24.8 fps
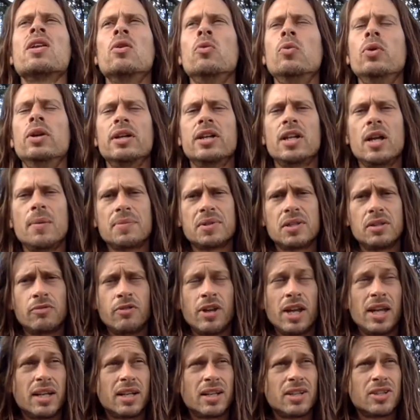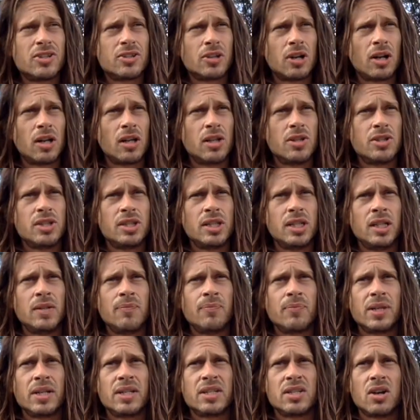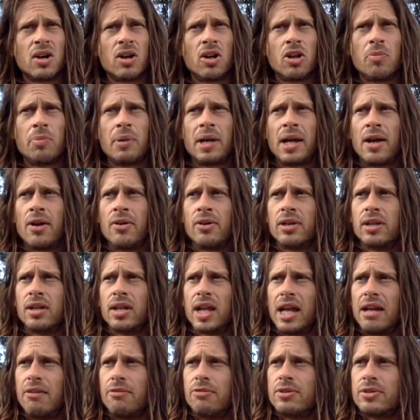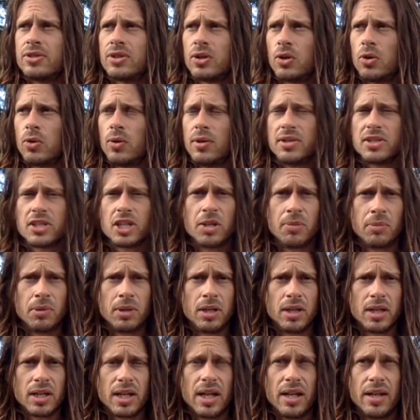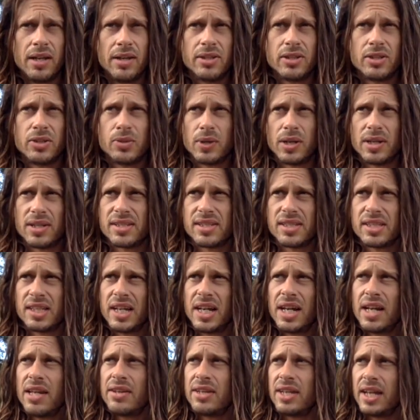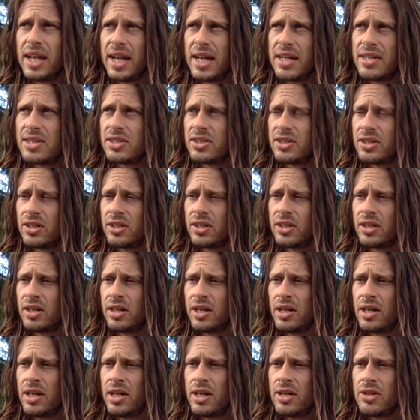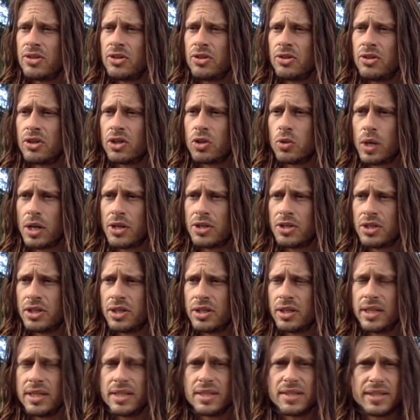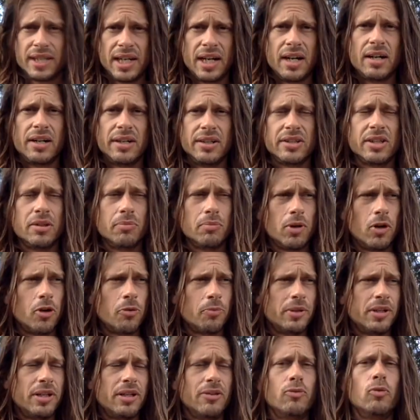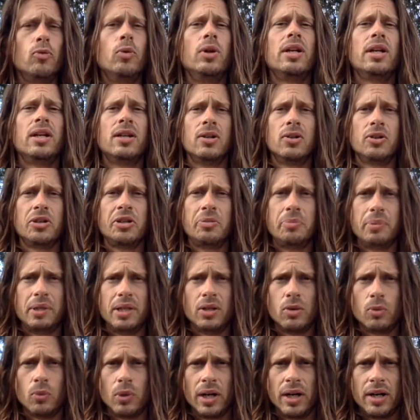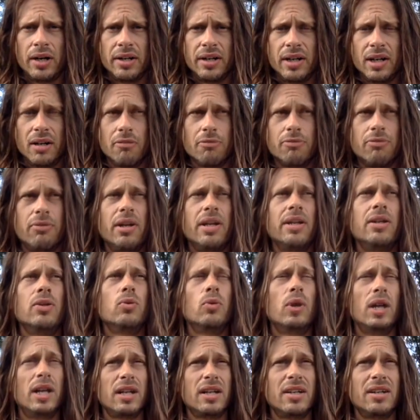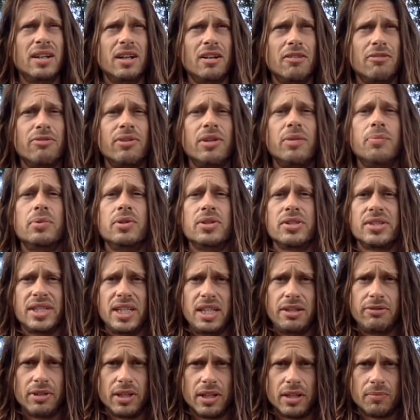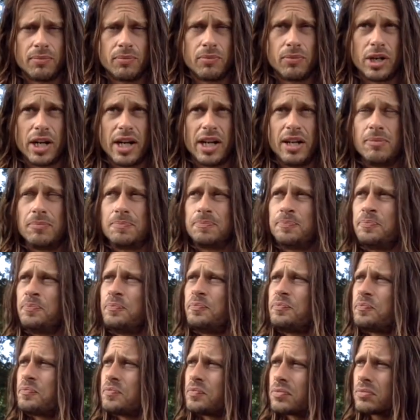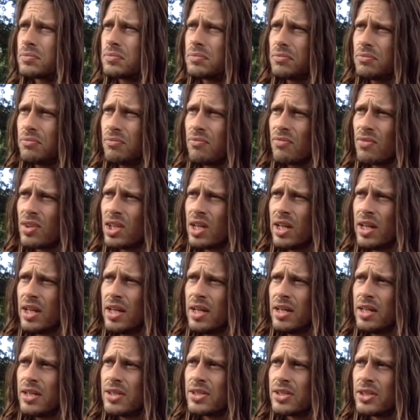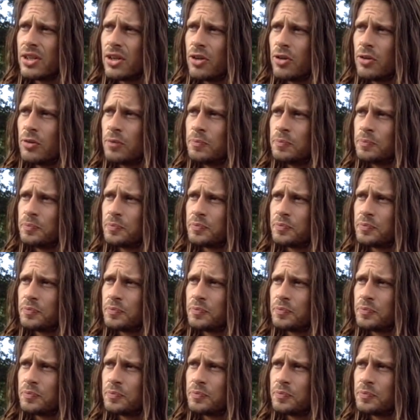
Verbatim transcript: when it comes to Vedic astrology, it's all about life is always communicating to us. The answer to the question is there in the moment if we can only be aware enough and awake enough and perceive it, right? So